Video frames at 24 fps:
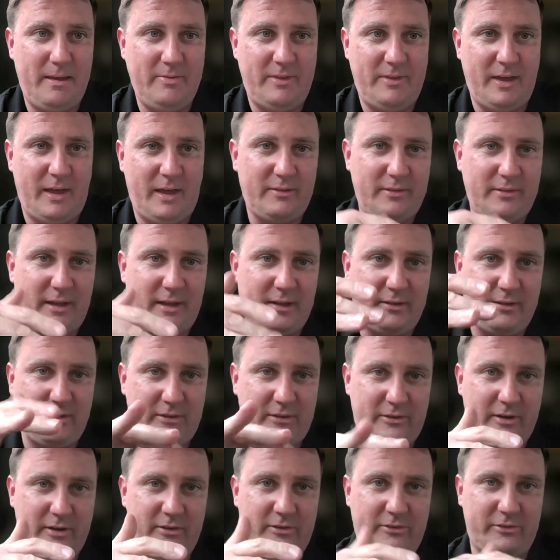
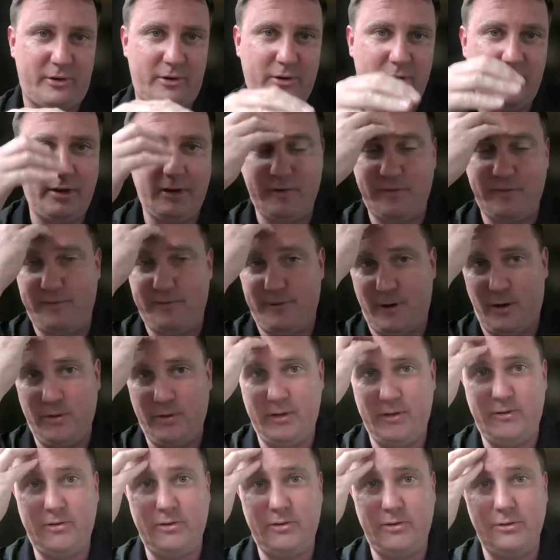it started to
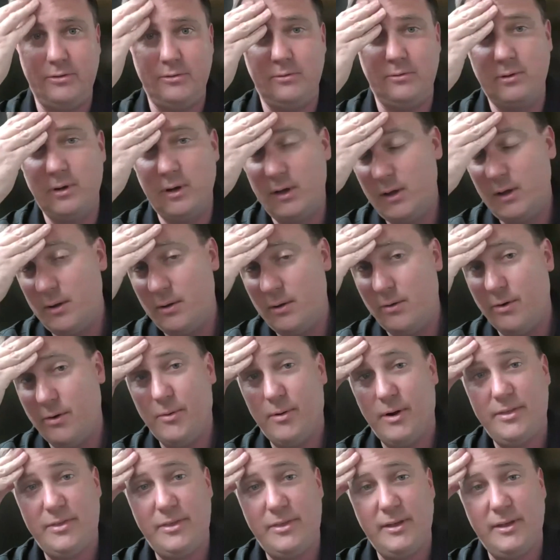fall into,
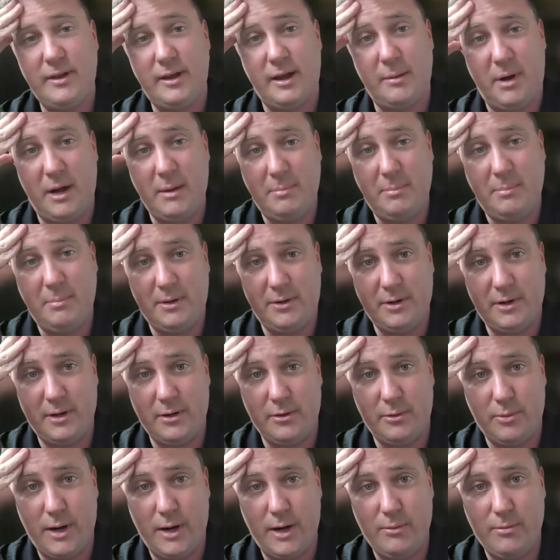what do I think I might be able to
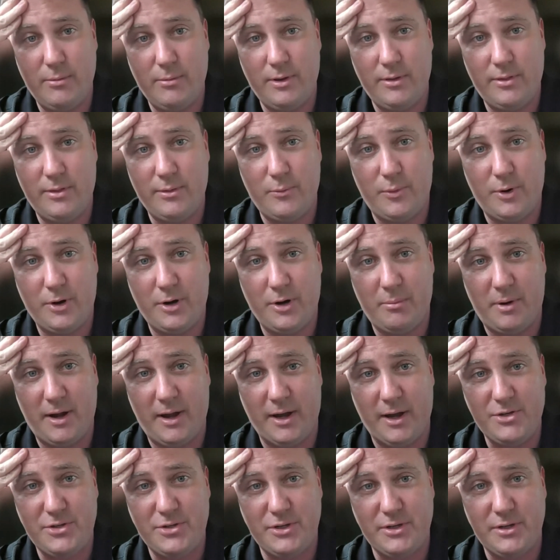get away with, and what am
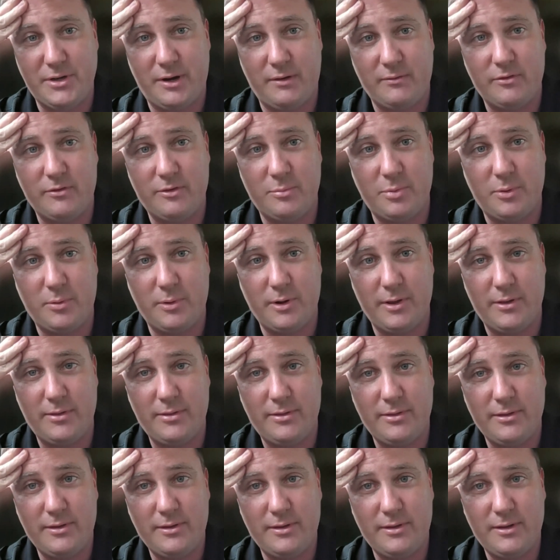I actually comfortable
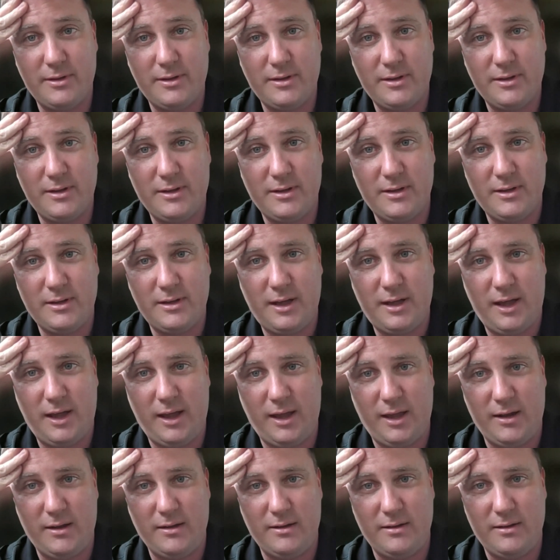with?
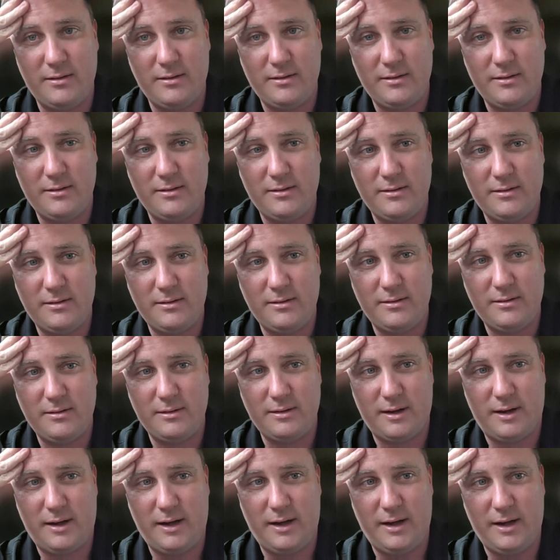And
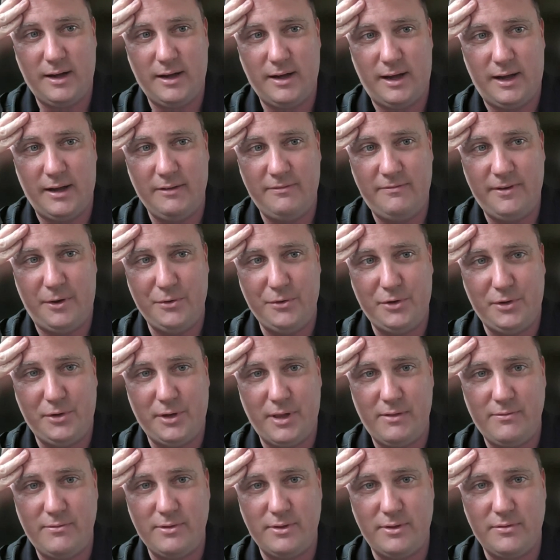I felt a
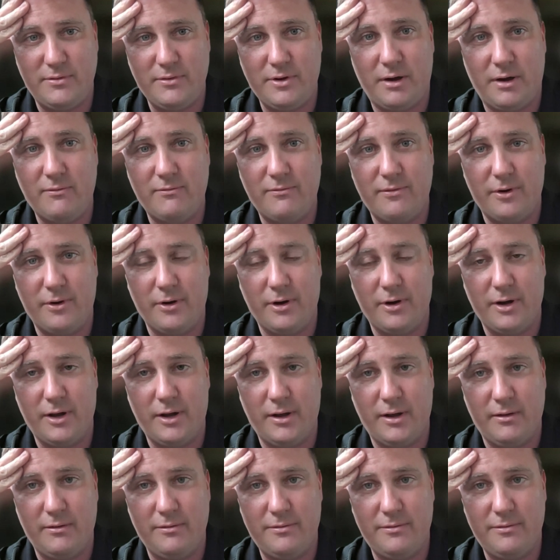level of comfort
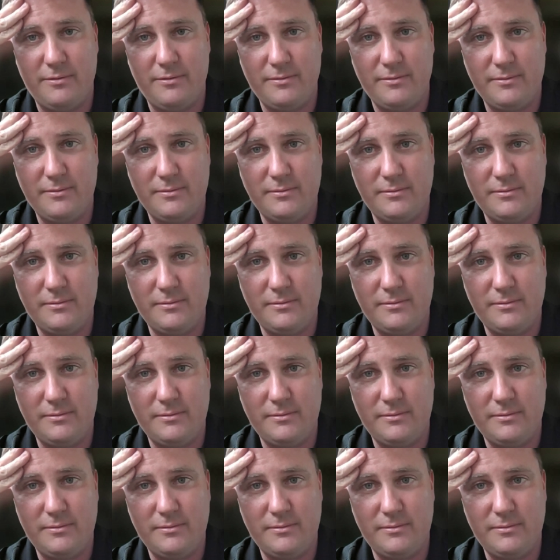of